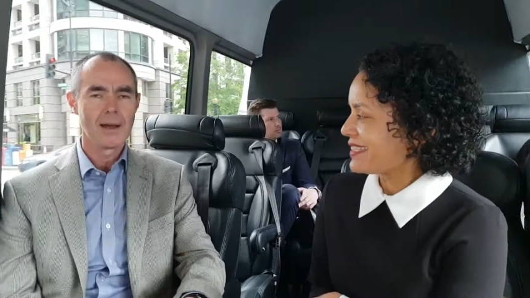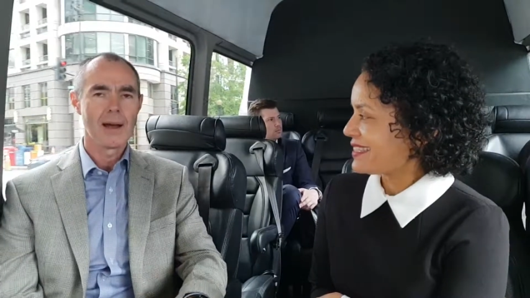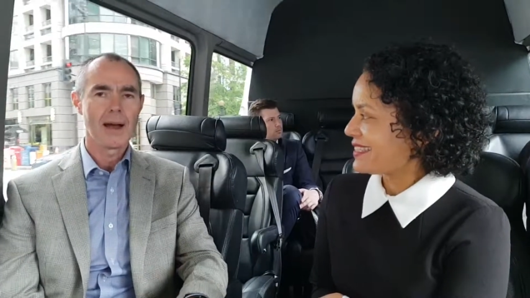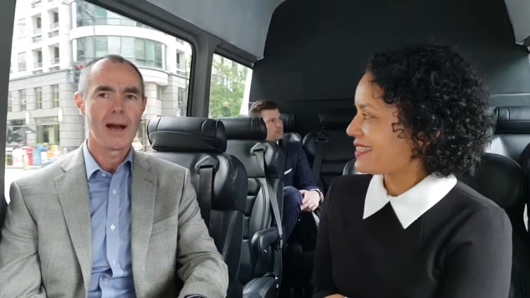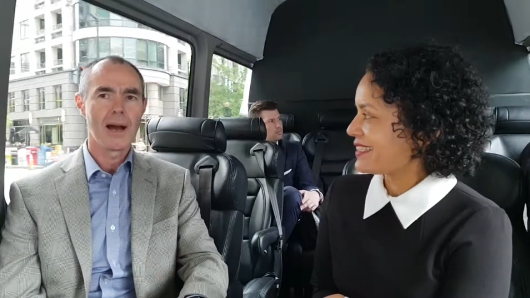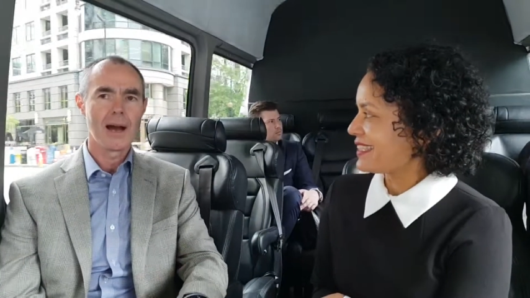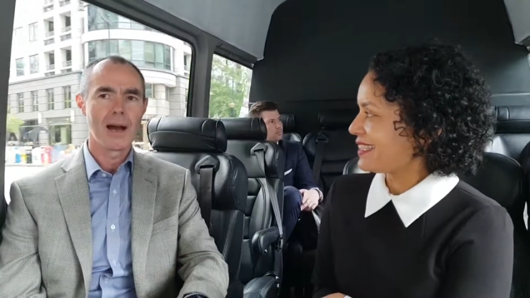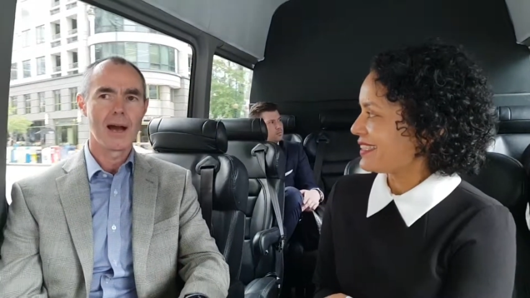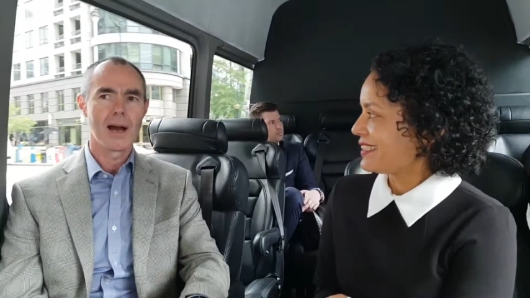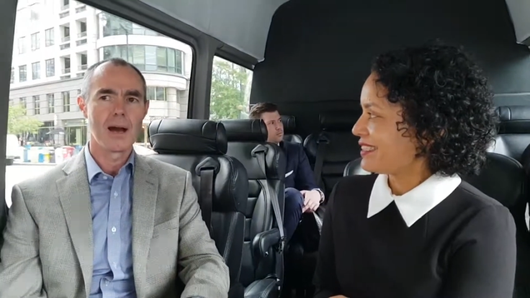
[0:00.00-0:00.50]

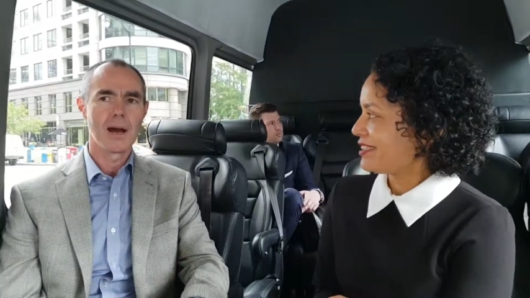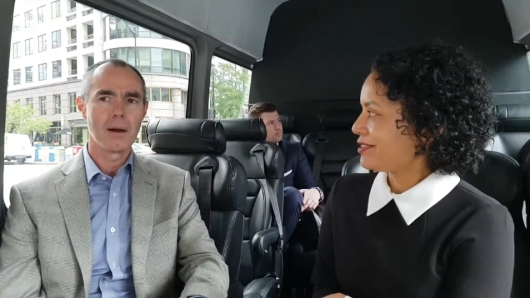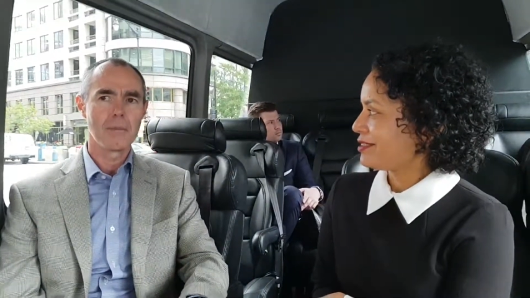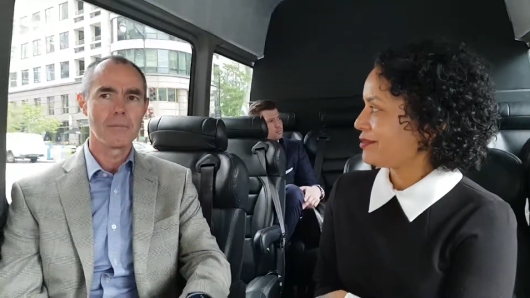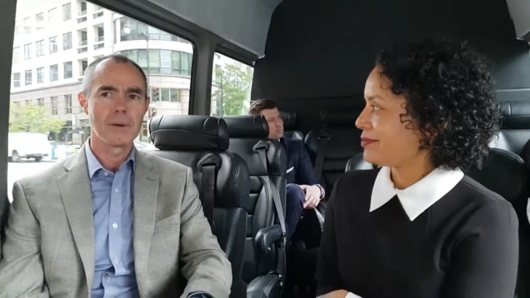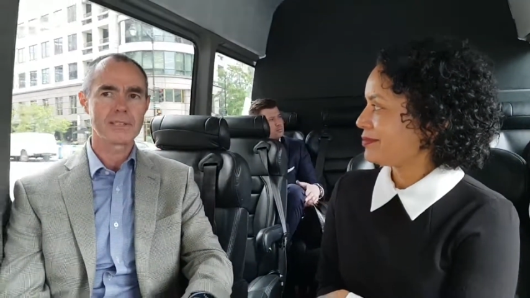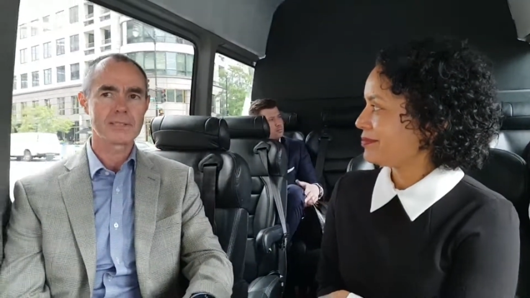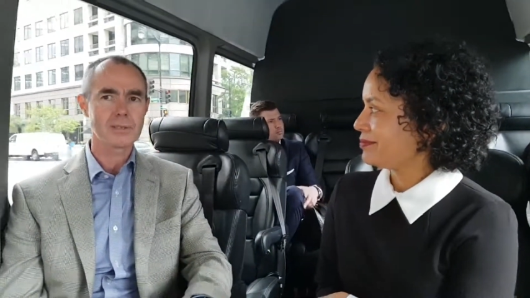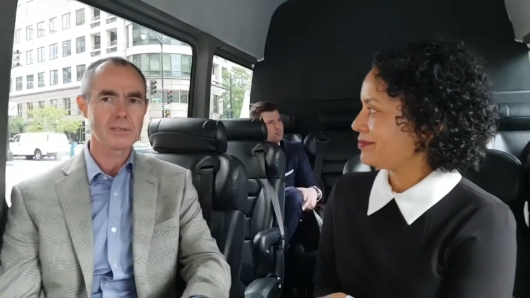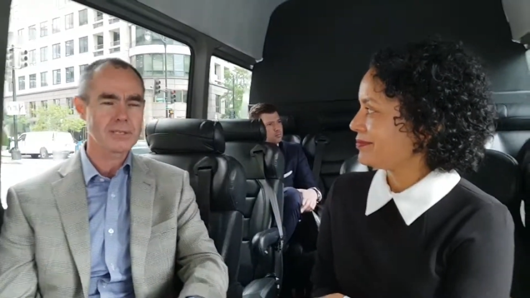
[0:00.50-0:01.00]
Speaker 1: uh,
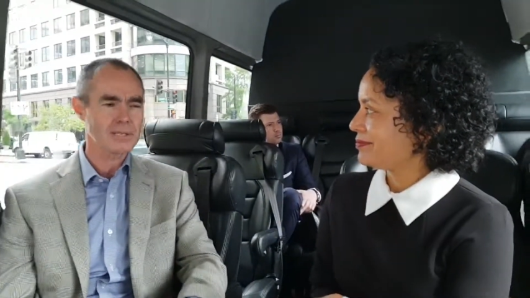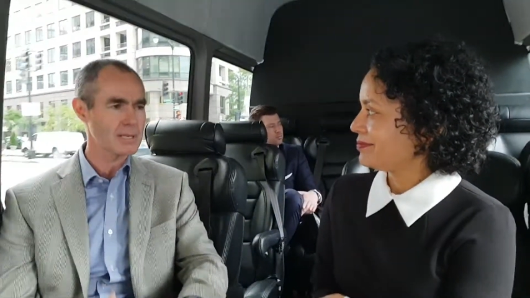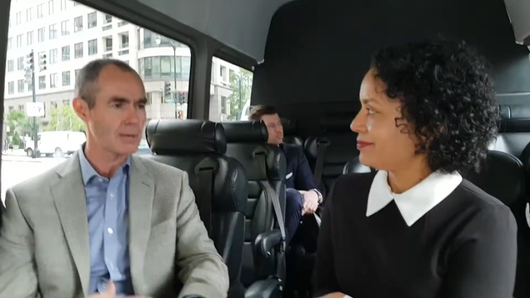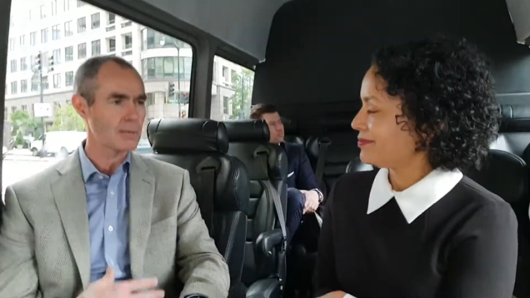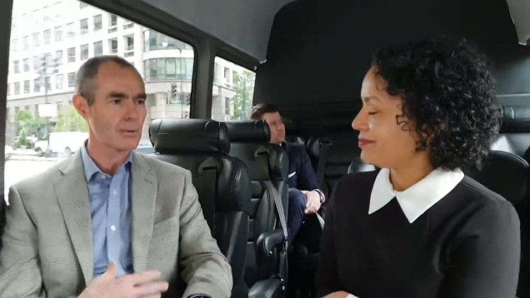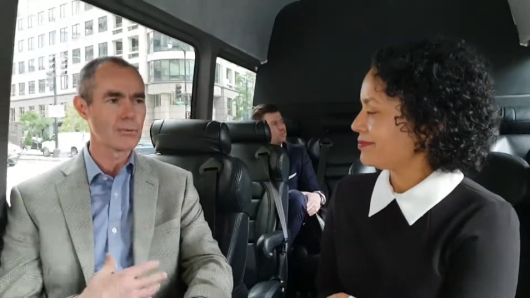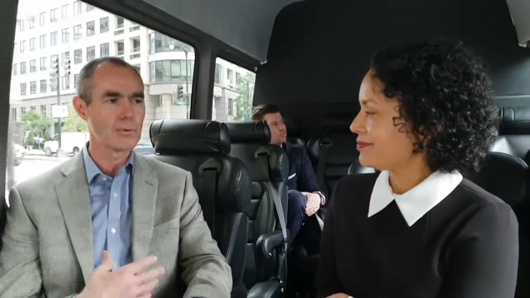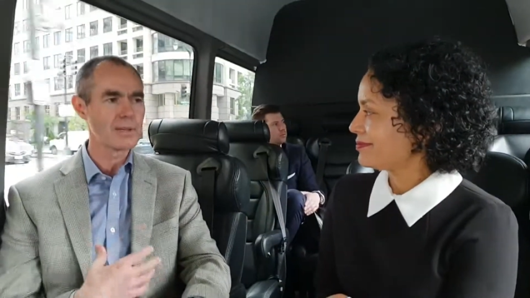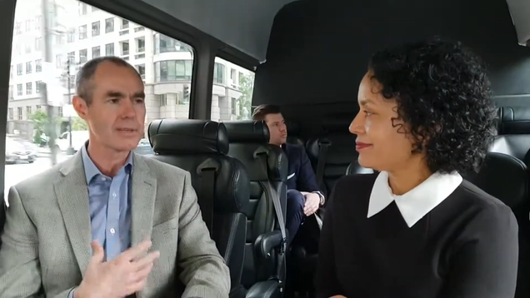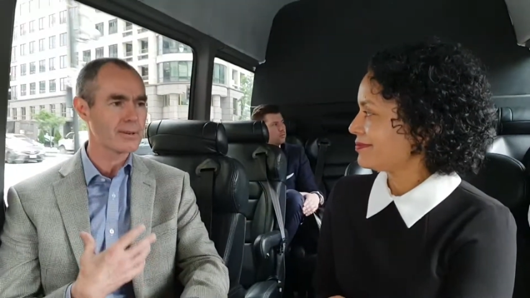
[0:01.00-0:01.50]
but doing
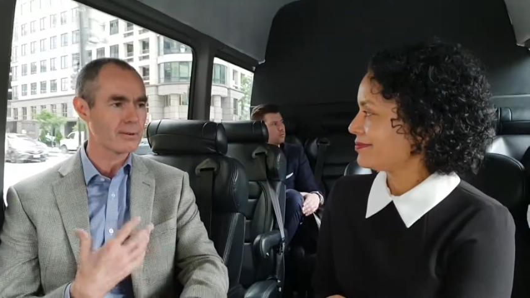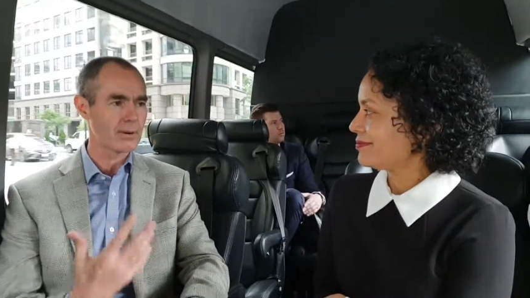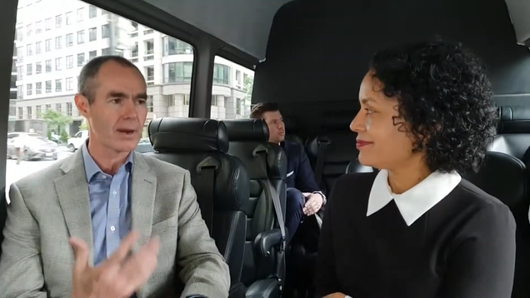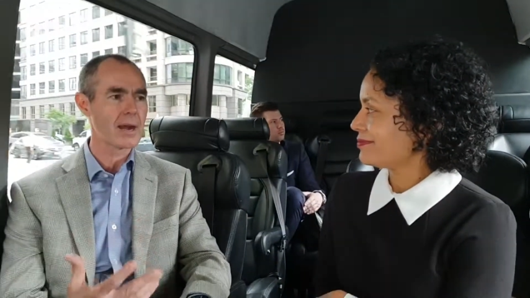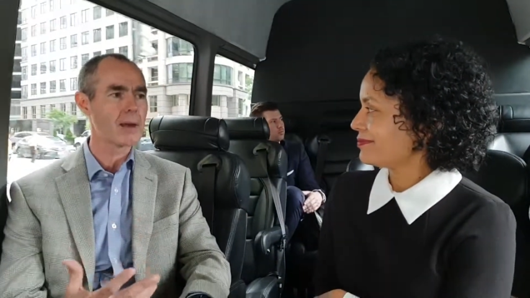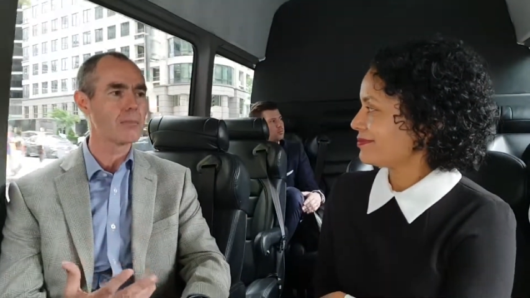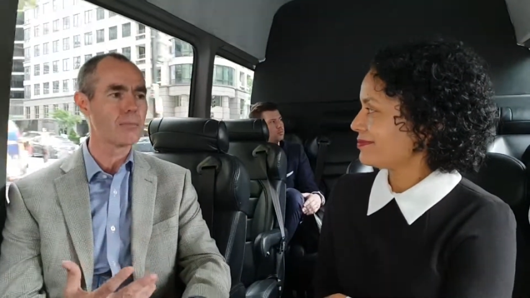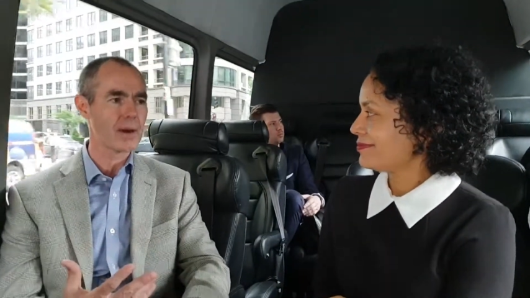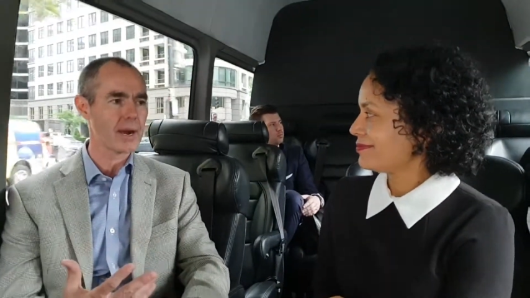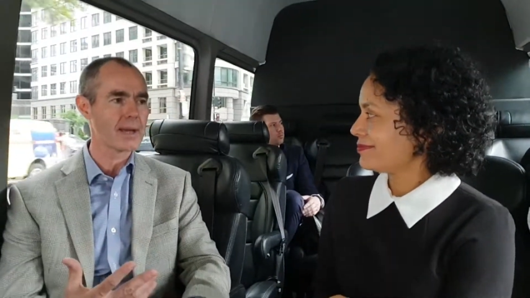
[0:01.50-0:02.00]
something really
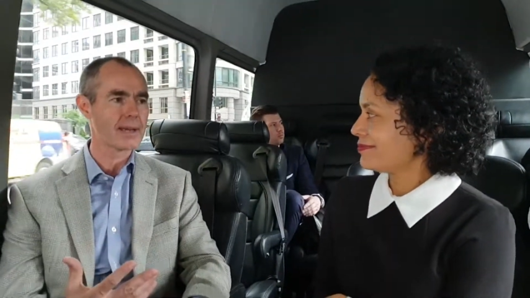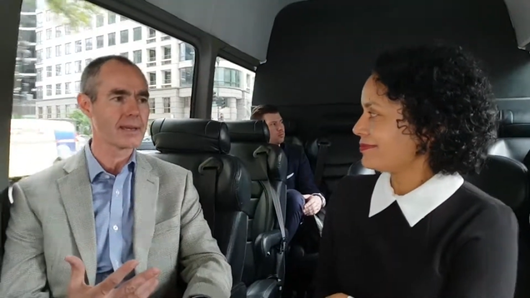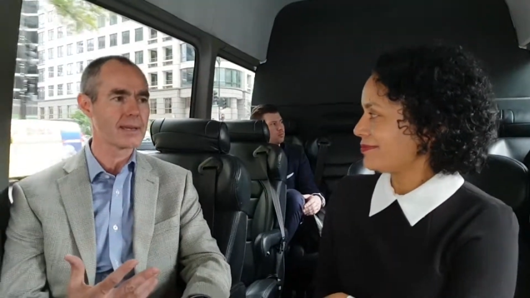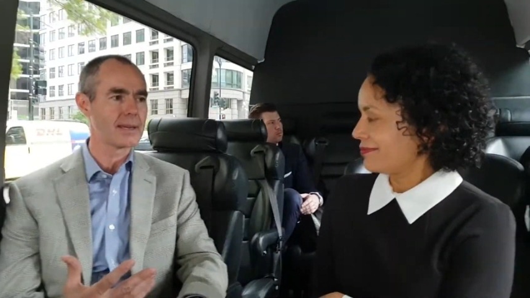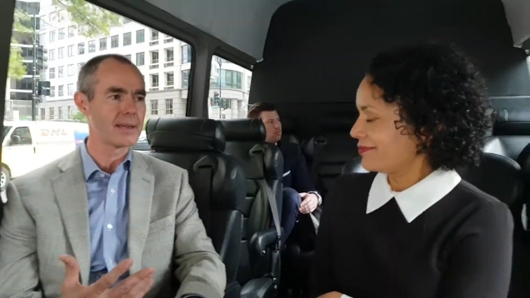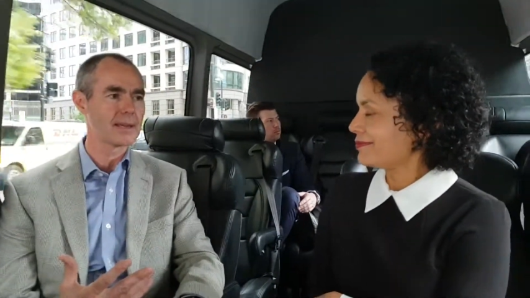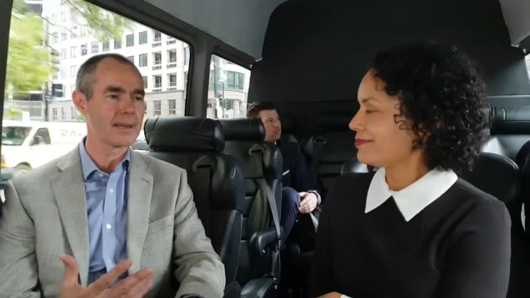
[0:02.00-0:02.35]
groundbreaking